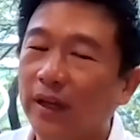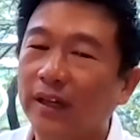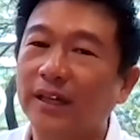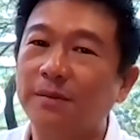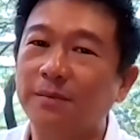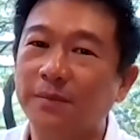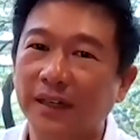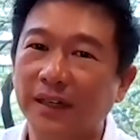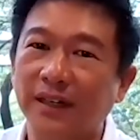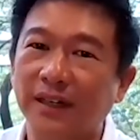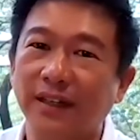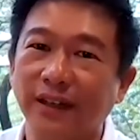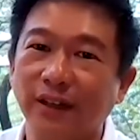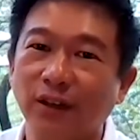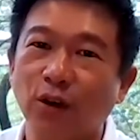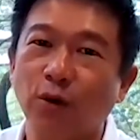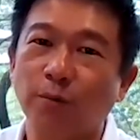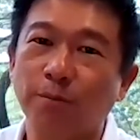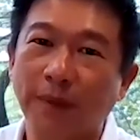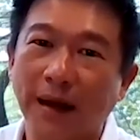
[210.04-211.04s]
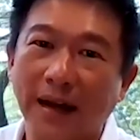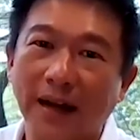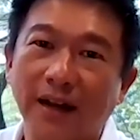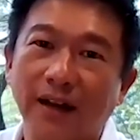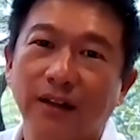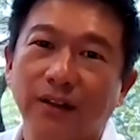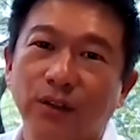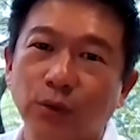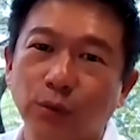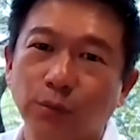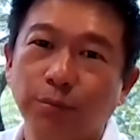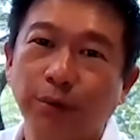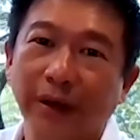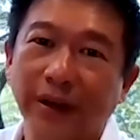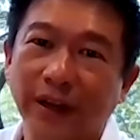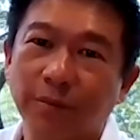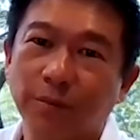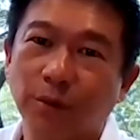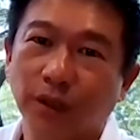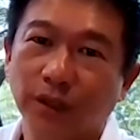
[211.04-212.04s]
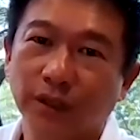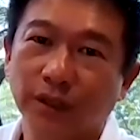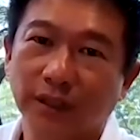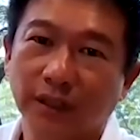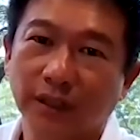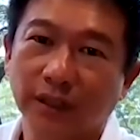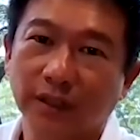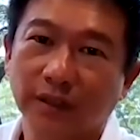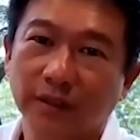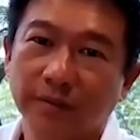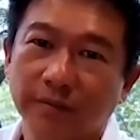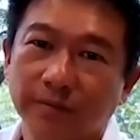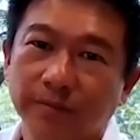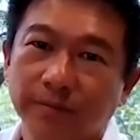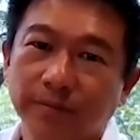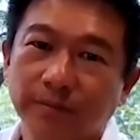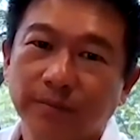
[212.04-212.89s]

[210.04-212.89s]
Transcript: will immediately go back to brick and mortar.